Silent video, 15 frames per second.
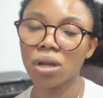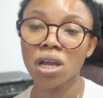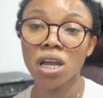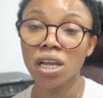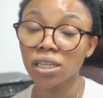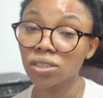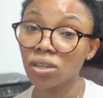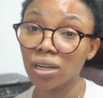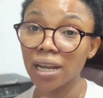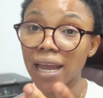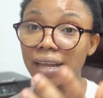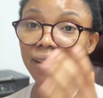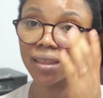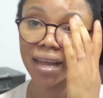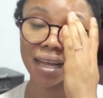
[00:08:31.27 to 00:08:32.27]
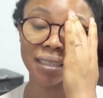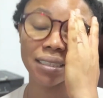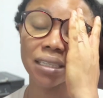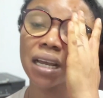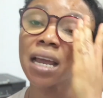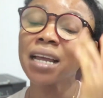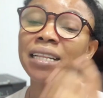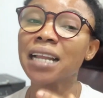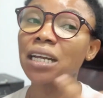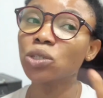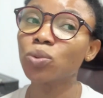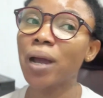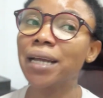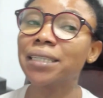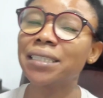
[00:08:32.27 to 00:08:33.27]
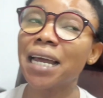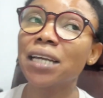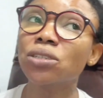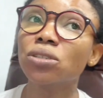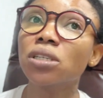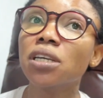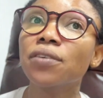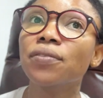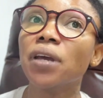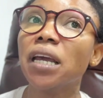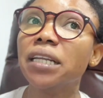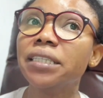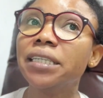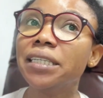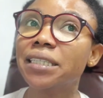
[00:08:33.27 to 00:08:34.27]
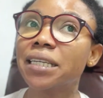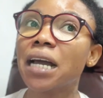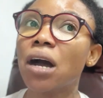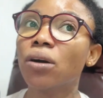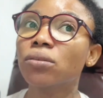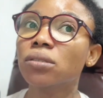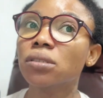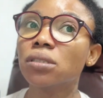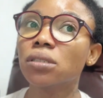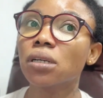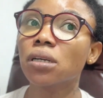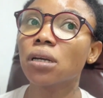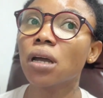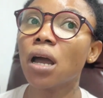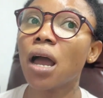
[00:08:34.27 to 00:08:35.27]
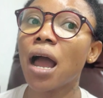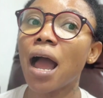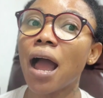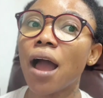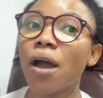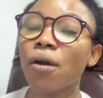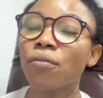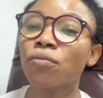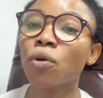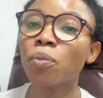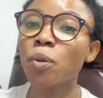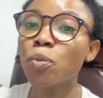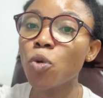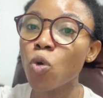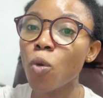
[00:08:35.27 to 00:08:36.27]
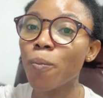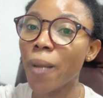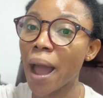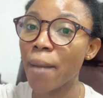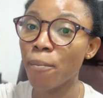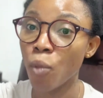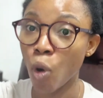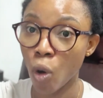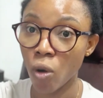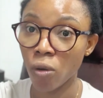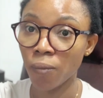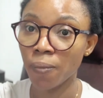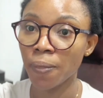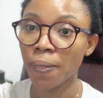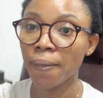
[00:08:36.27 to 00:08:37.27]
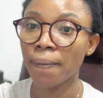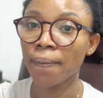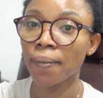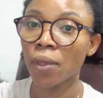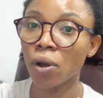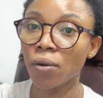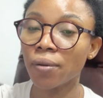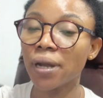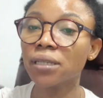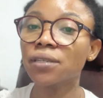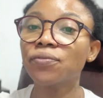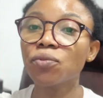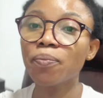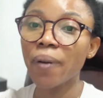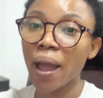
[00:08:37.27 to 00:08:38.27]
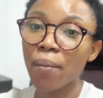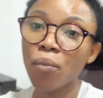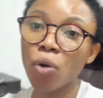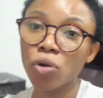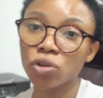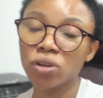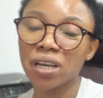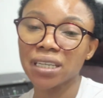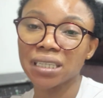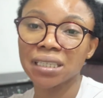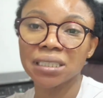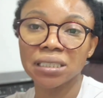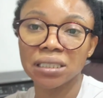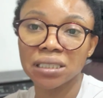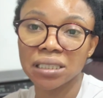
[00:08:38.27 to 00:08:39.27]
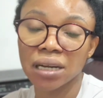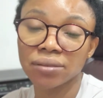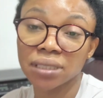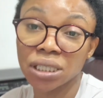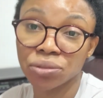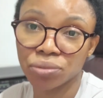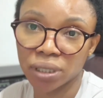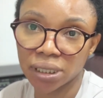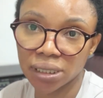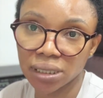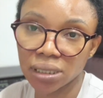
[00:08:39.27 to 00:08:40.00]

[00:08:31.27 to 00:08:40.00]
It's not like that. That's why I decided to give a discount for people who buy more. All right. If you buy more, you get at a discounted rate.